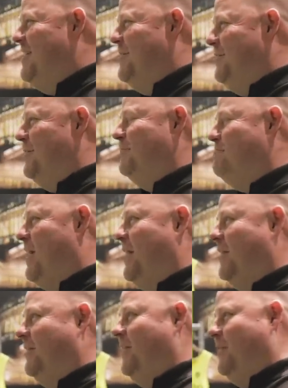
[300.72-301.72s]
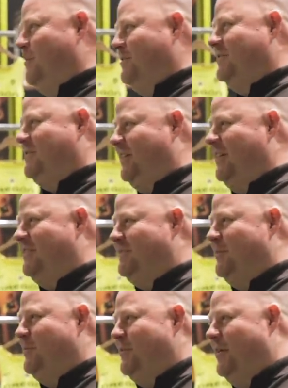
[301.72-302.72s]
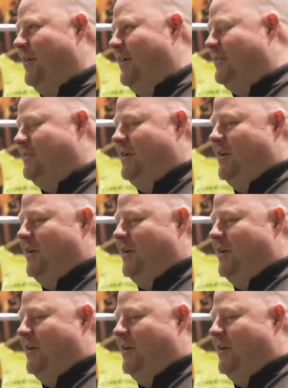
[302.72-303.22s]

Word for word: their body language is saying something else.